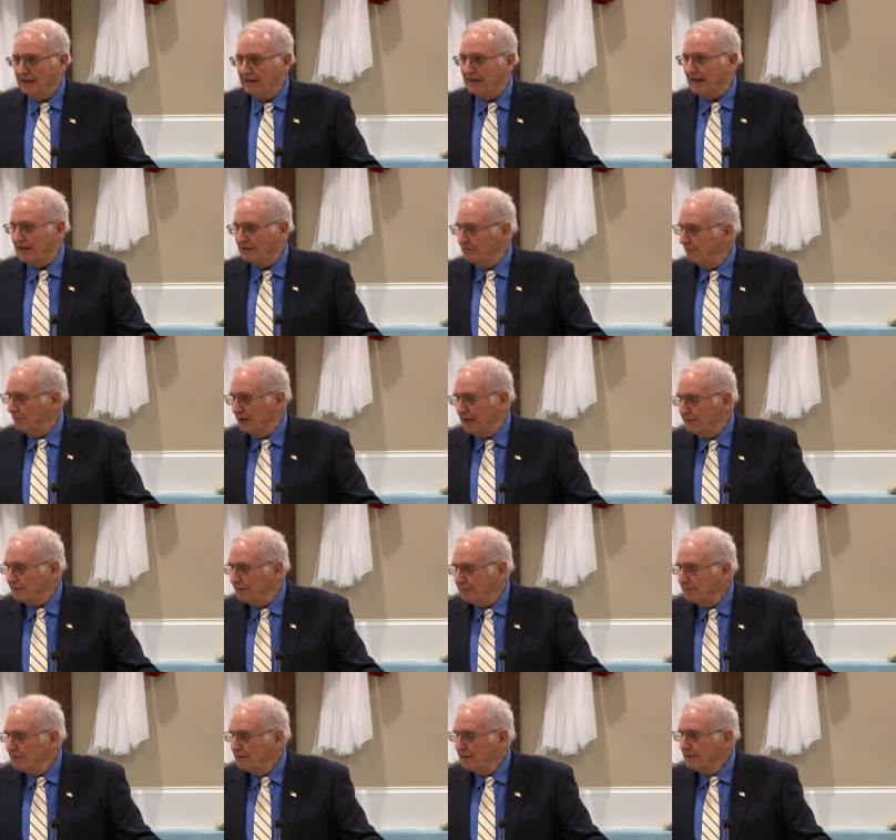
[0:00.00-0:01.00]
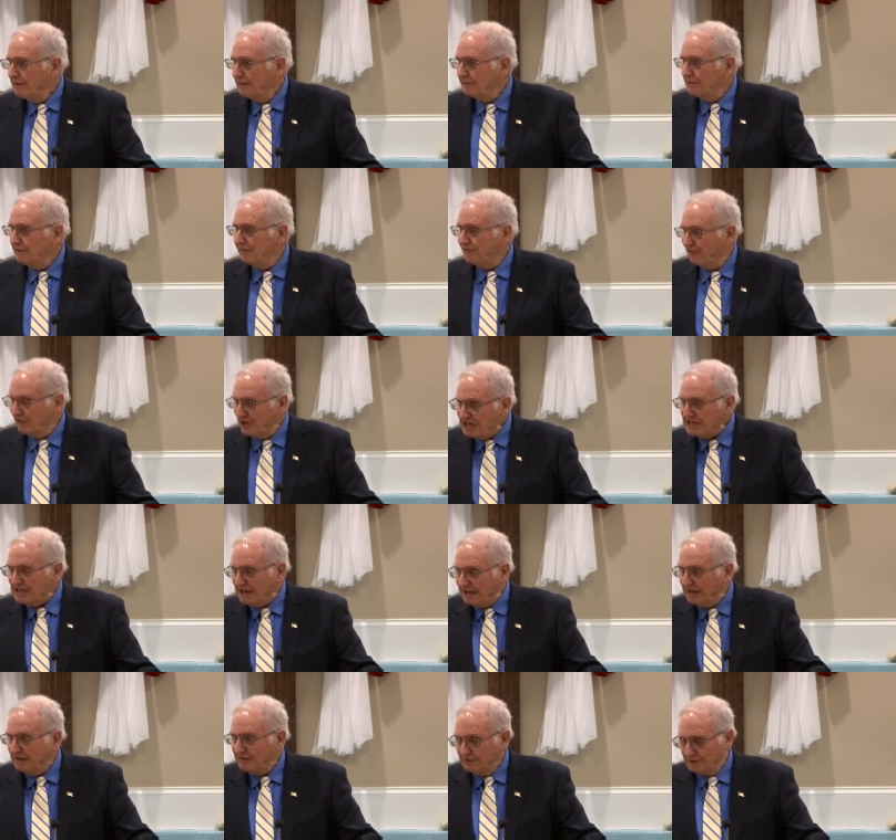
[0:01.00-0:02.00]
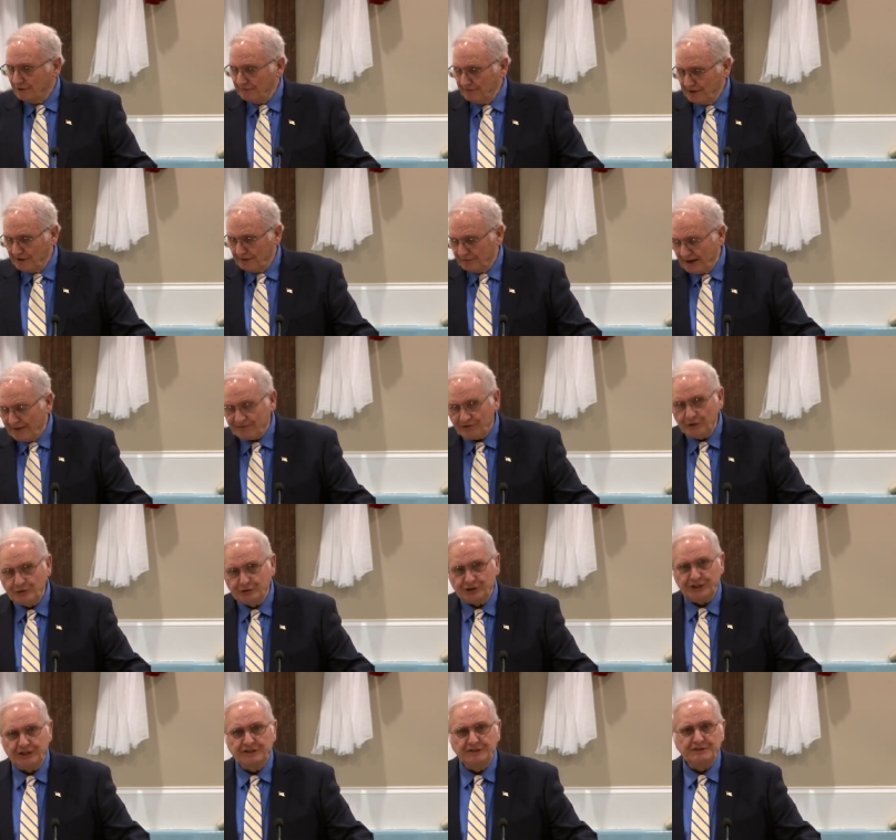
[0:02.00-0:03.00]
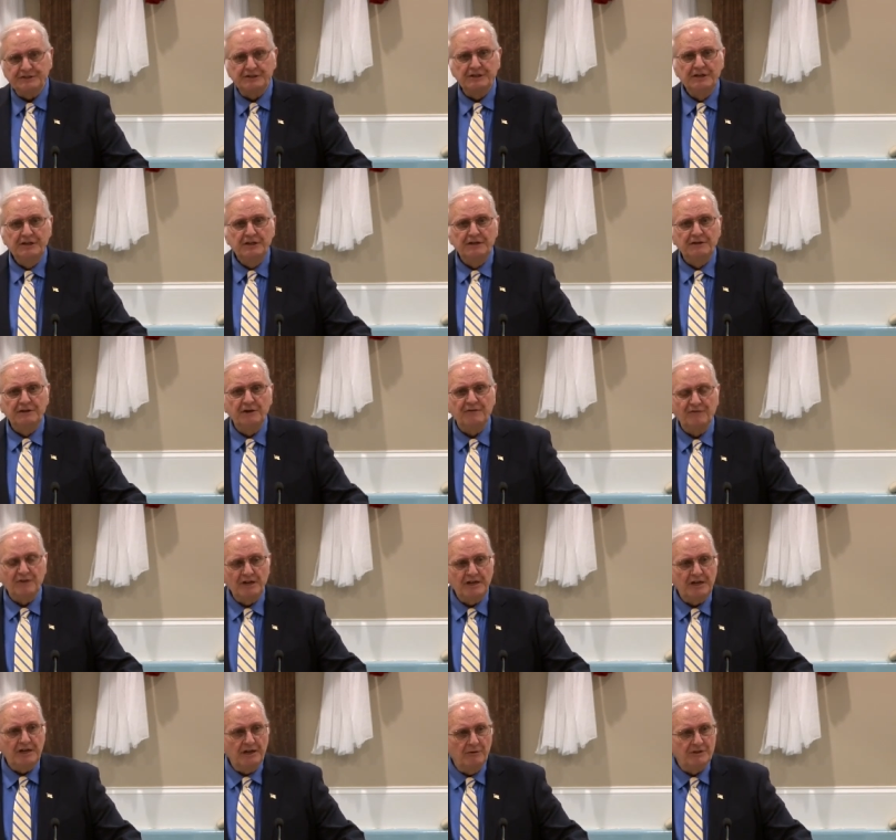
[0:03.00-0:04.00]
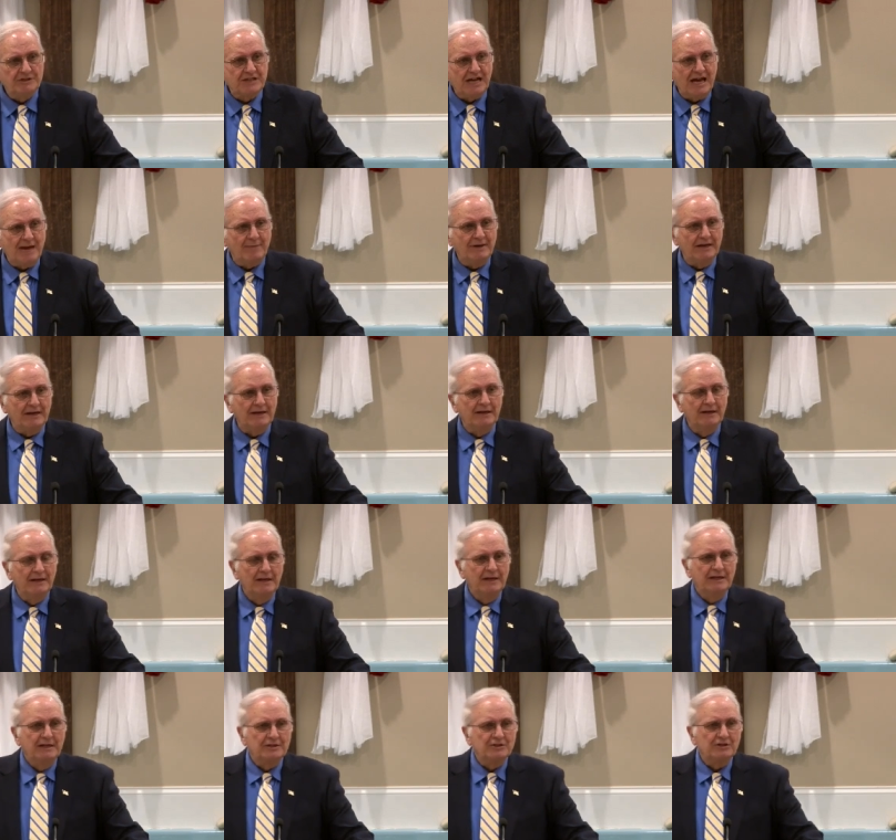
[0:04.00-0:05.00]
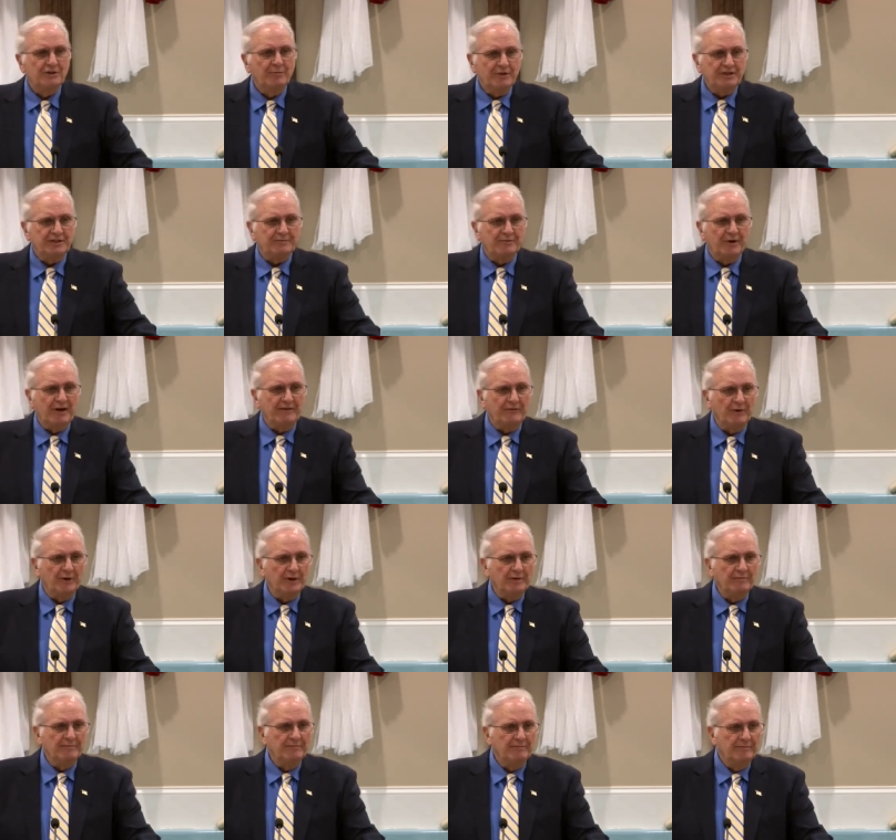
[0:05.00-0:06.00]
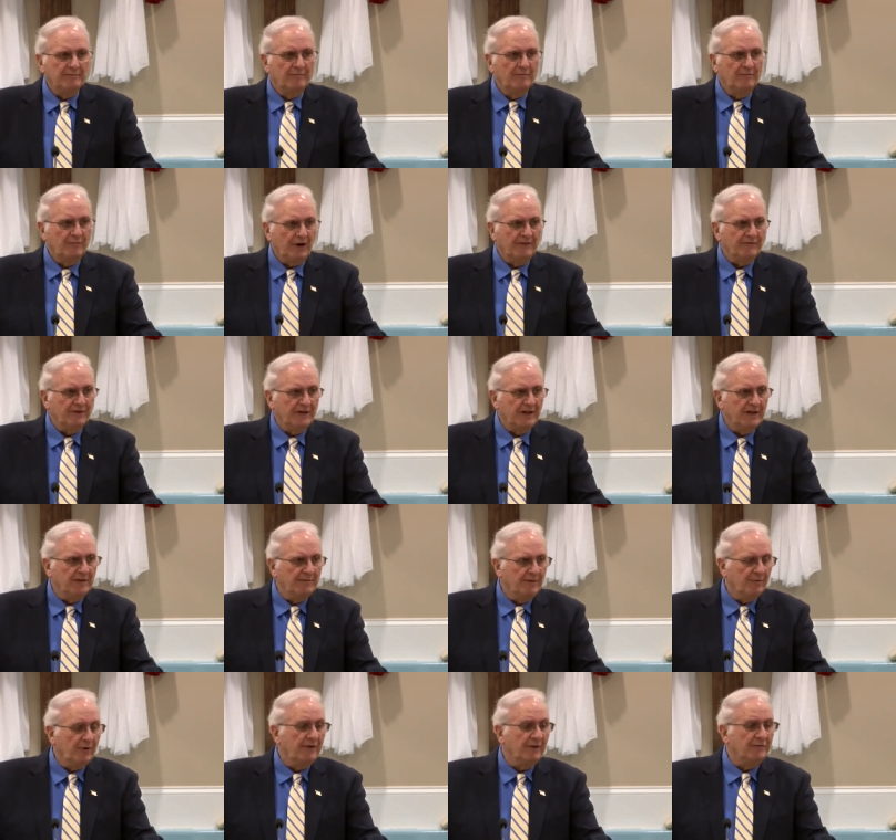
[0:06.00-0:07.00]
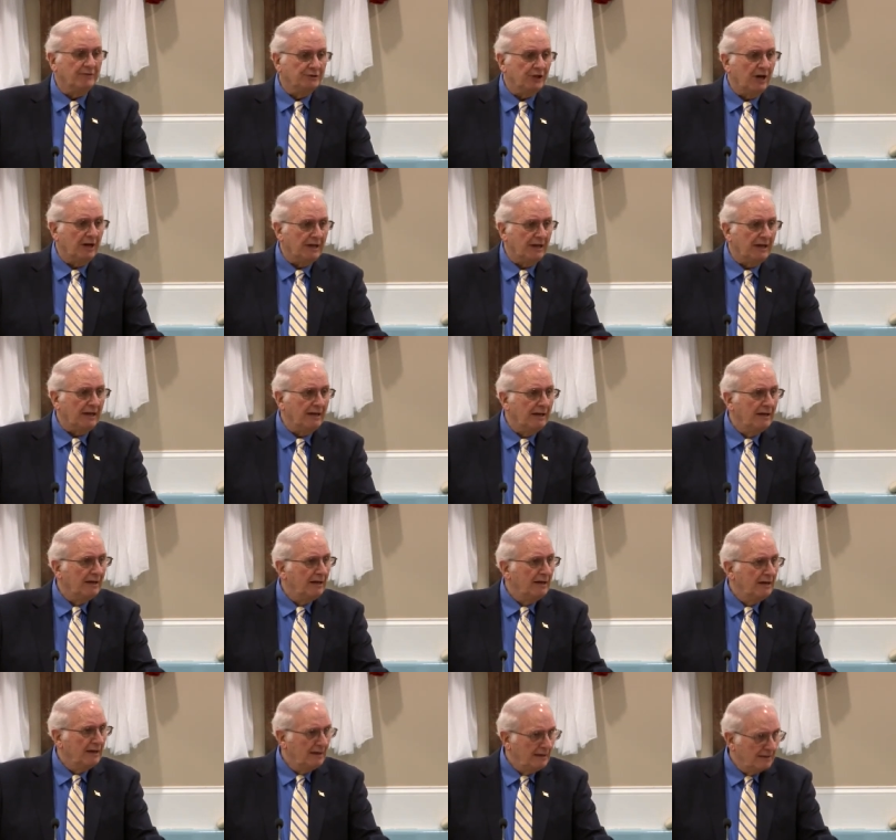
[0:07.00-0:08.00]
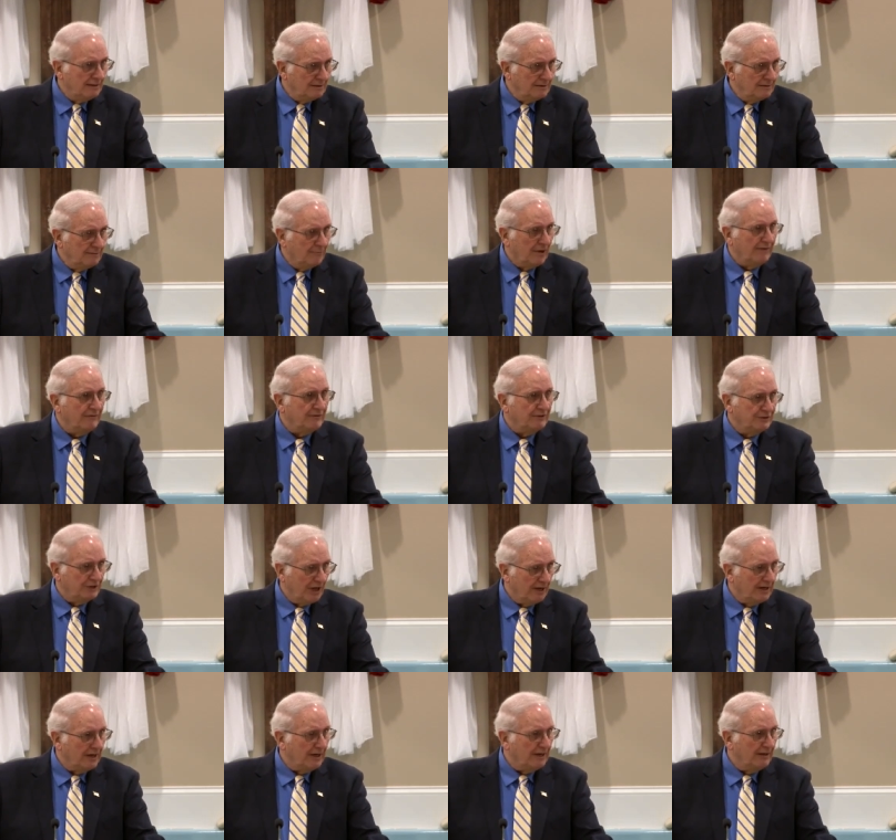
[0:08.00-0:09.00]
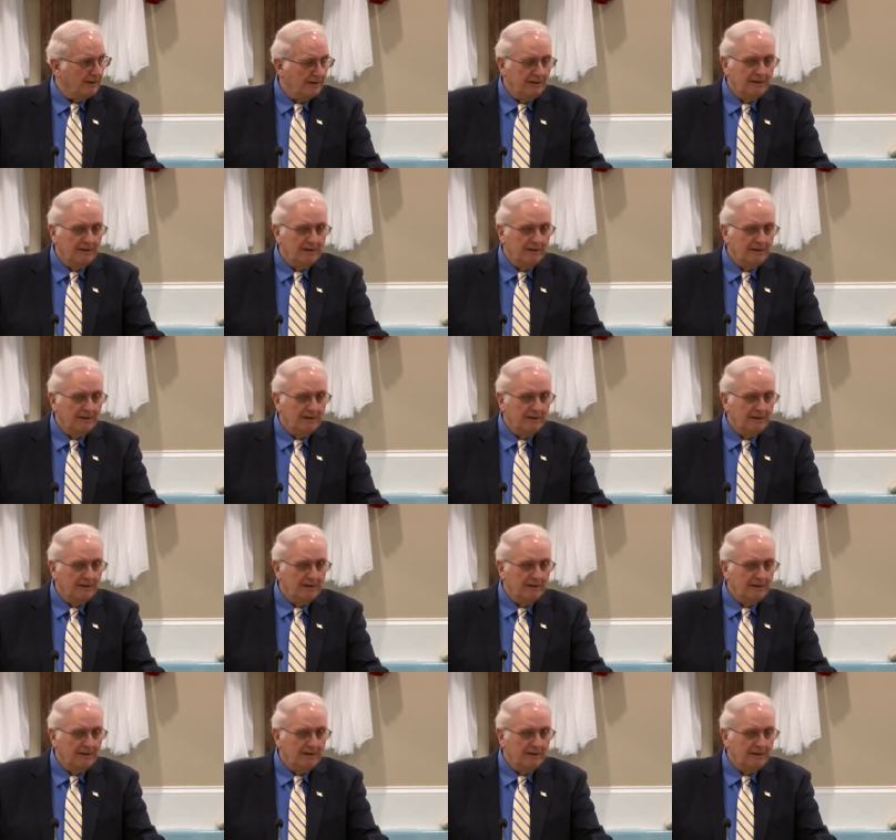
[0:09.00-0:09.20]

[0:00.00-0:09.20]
And I don't blame them. They're fleeing, they're, they're refugees, they're fleeing what's happening. So please pray for them. Pray for them. Pray for Joni. Pray for Joni.